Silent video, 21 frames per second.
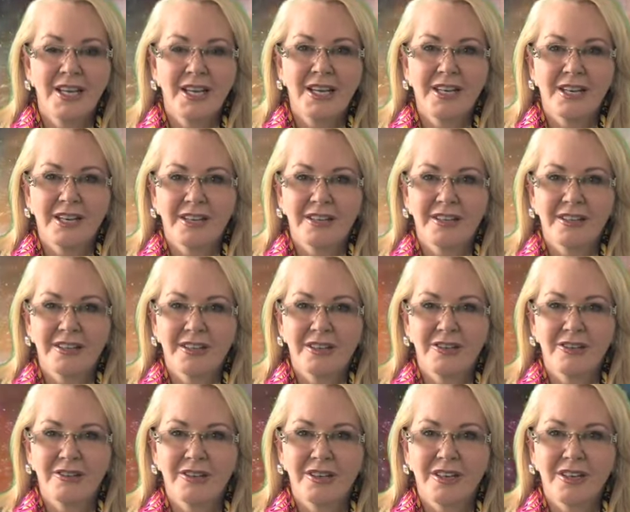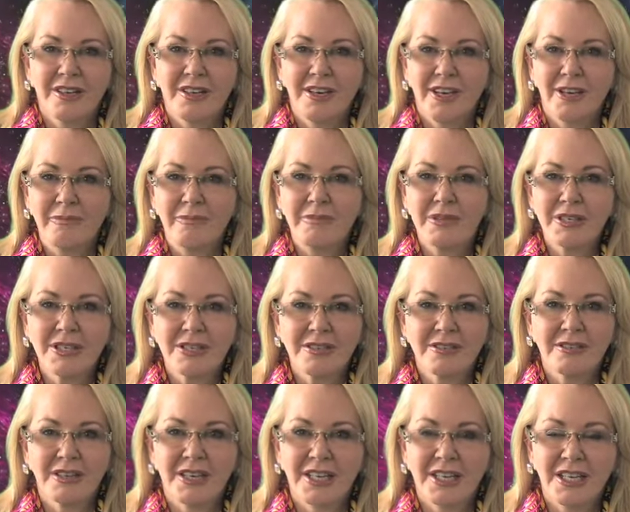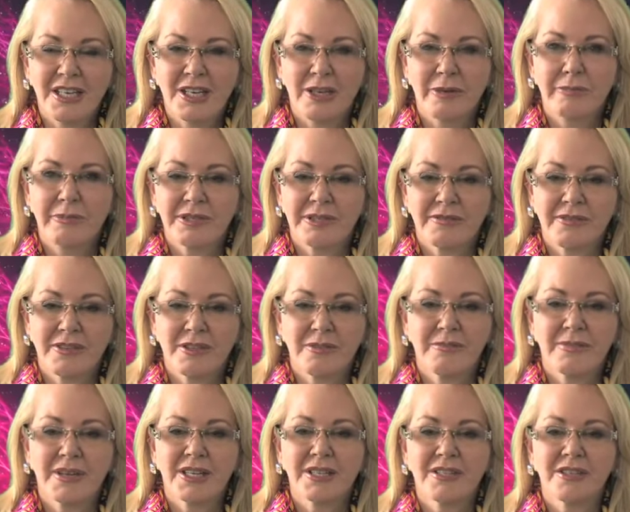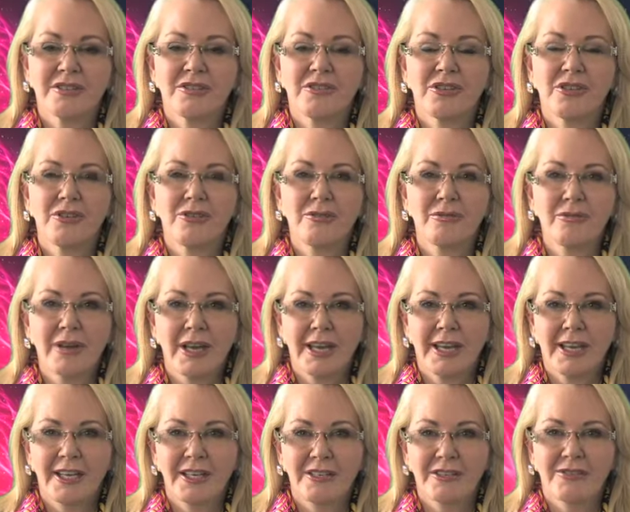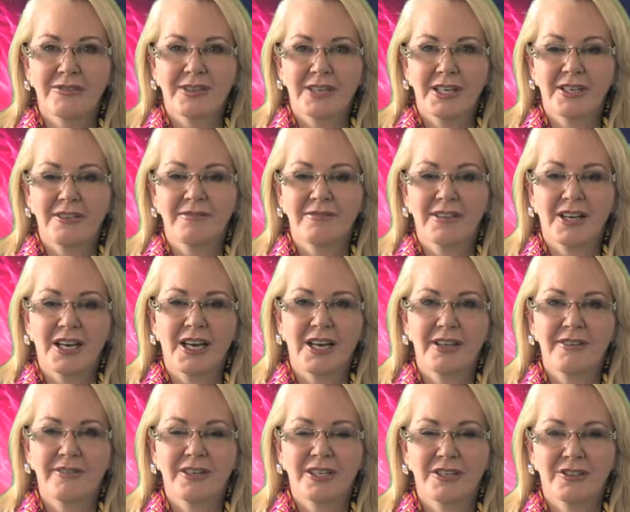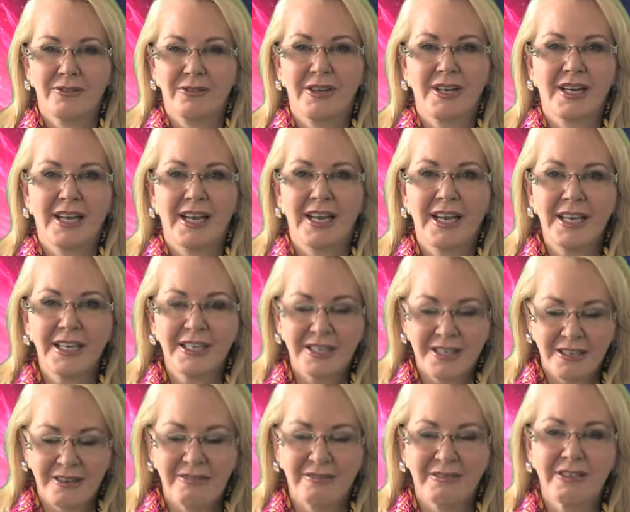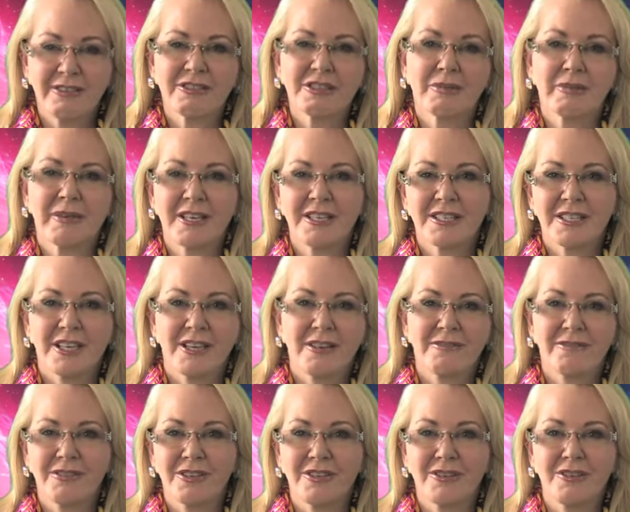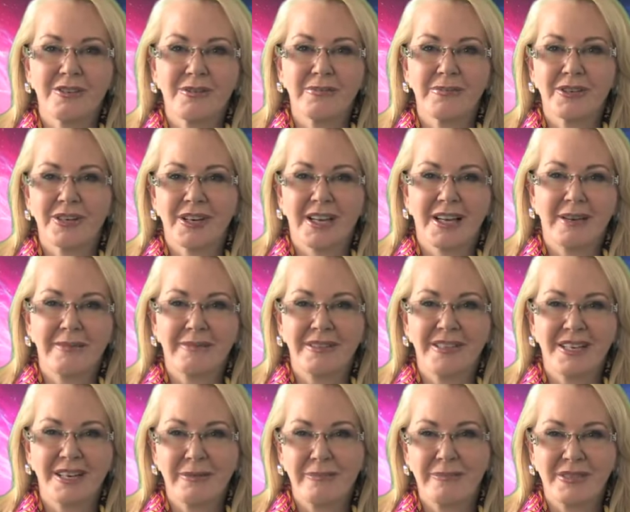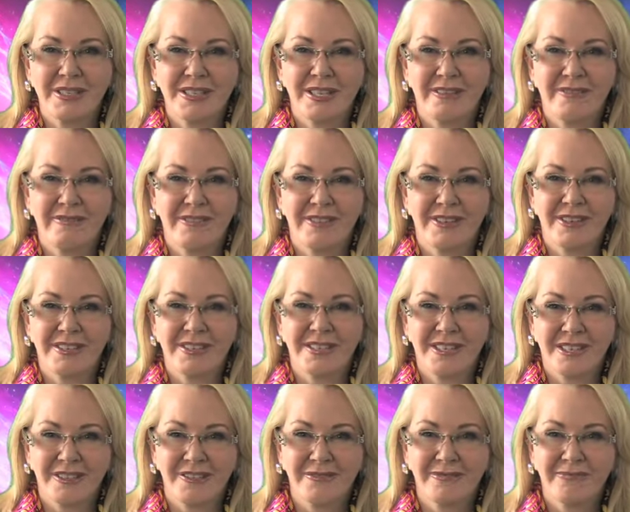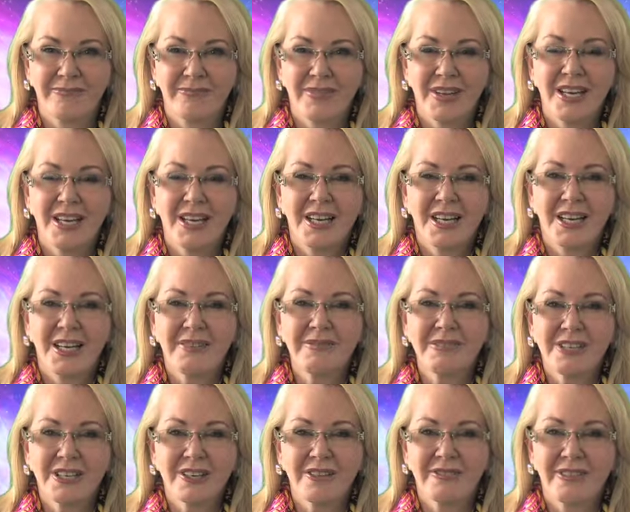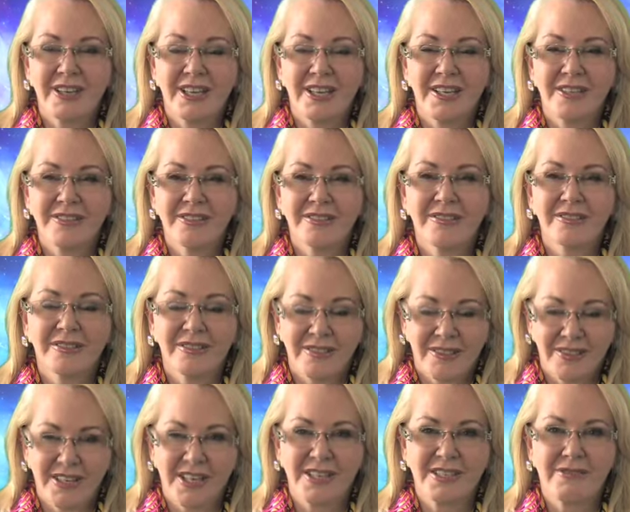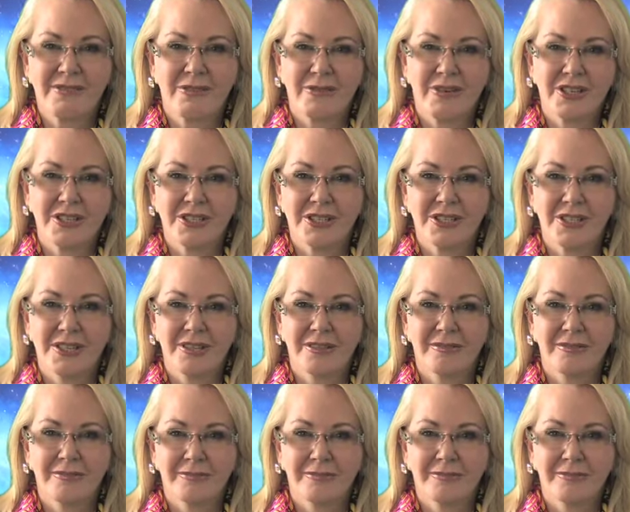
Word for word: Now, the numbers, your lucky numbers for the month are 2, 8, 25, and 28, and I'll leave space there for you to put a couple of numbers in for yourself. I'm Jennifer Angel. Thanks for watching.